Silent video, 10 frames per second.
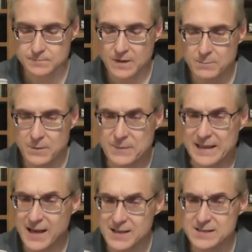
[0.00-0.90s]
but
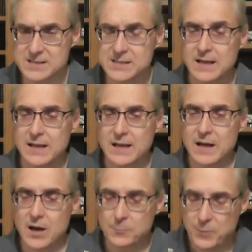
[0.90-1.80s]
because
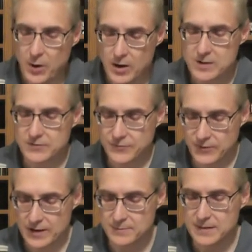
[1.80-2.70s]
apart
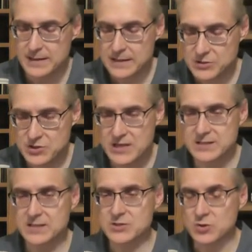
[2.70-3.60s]
from
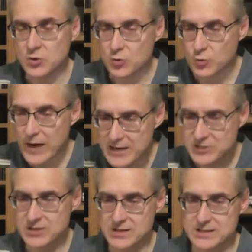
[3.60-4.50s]
Jesus
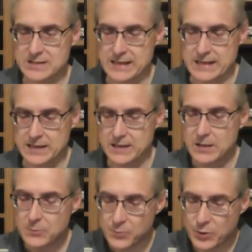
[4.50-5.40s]
graciously
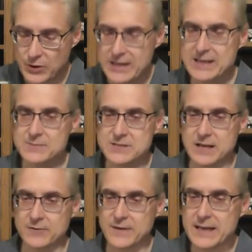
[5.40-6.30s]
putting
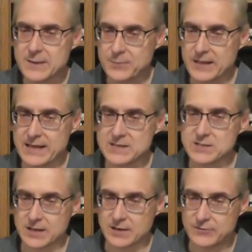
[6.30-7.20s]
himself in a place
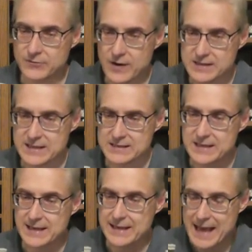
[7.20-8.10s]
to confront
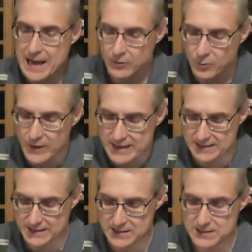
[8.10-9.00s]
us in our
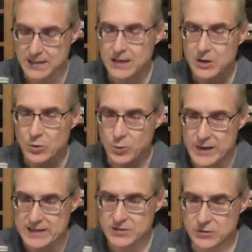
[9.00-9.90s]
weakness,
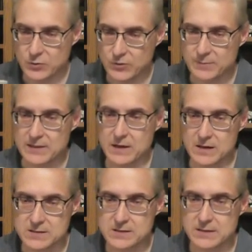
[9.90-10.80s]
we too would be
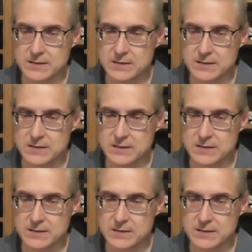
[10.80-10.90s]
lost.